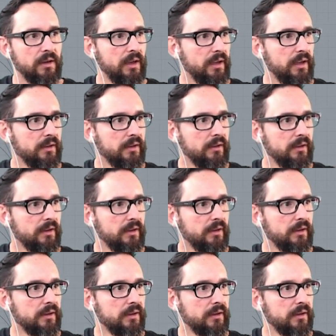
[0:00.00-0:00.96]
And
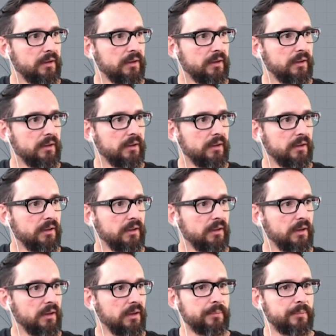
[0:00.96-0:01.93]

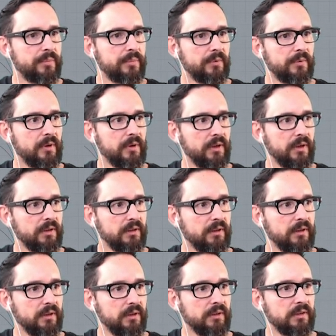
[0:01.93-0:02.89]
yep,
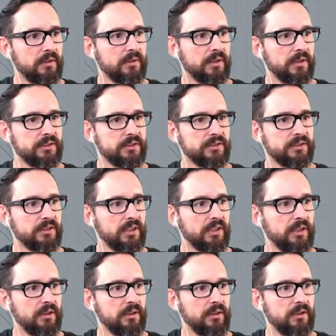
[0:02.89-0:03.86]
and let's
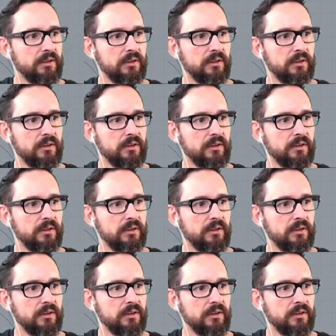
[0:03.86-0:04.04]
see.